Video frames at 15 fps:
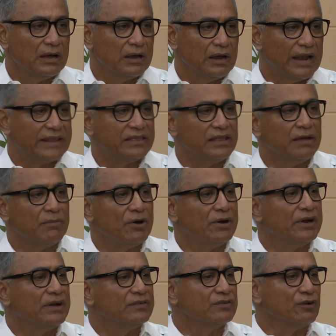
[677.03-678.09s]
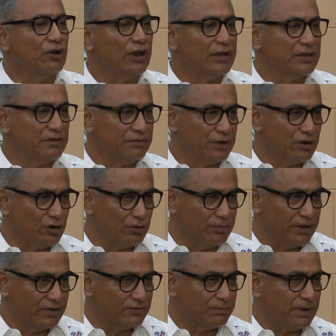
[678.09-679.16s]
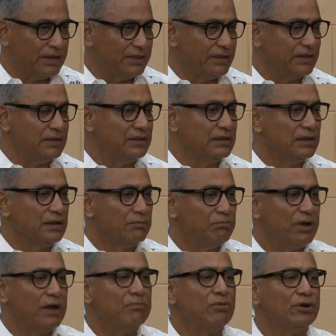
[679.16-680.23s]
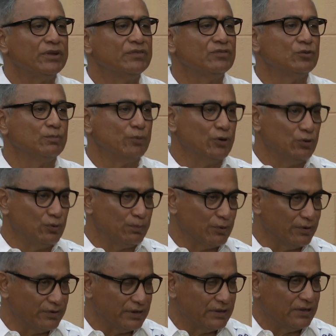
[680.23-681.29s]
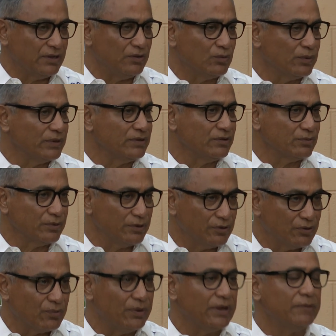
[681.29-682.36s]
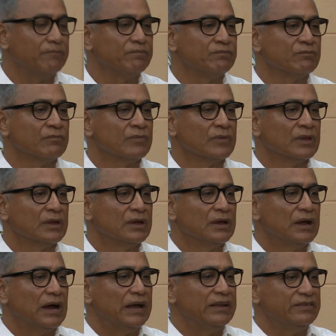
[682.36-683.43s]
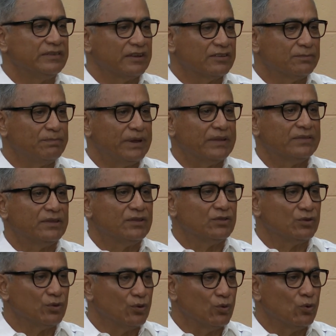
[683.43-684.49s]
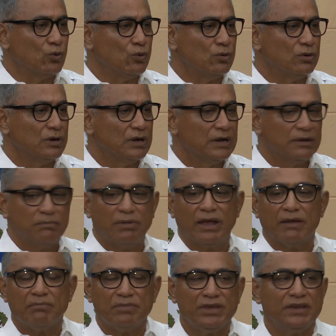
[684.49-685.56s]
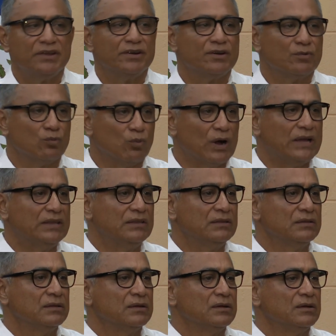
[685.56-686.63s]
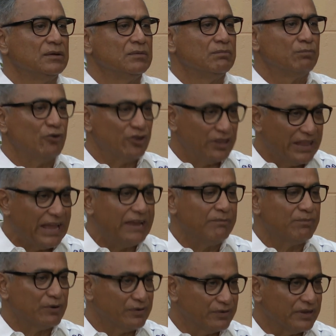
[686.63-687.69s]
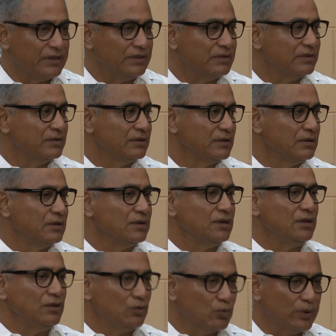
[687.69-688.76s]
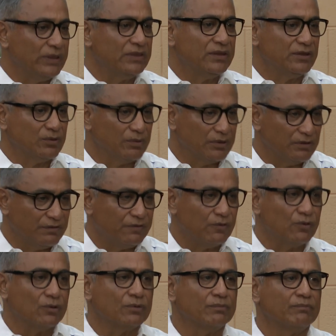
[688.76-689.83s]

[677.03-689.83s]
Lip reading: Latin America's collective economy expanded by a modest 2.2% in 2023 and is expected to grow by a meager 1.9% in 2024.